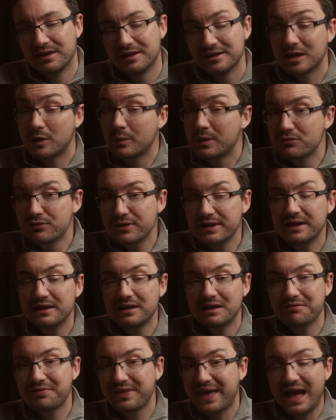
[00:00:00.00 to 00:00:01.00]
Now, I really
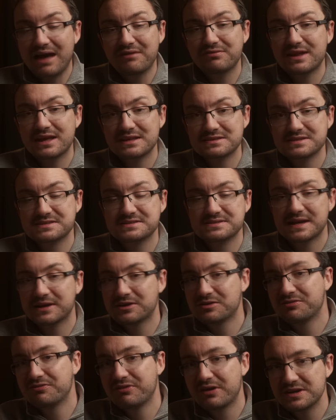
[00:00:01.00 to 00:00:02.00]
love they haven't had to
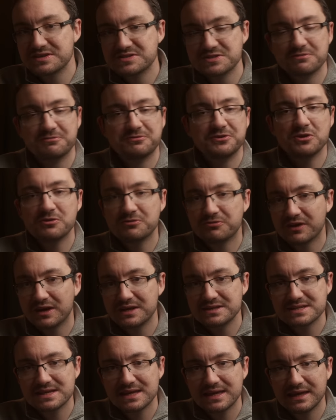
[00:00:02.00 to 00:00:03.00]
sacrifice the viewfinder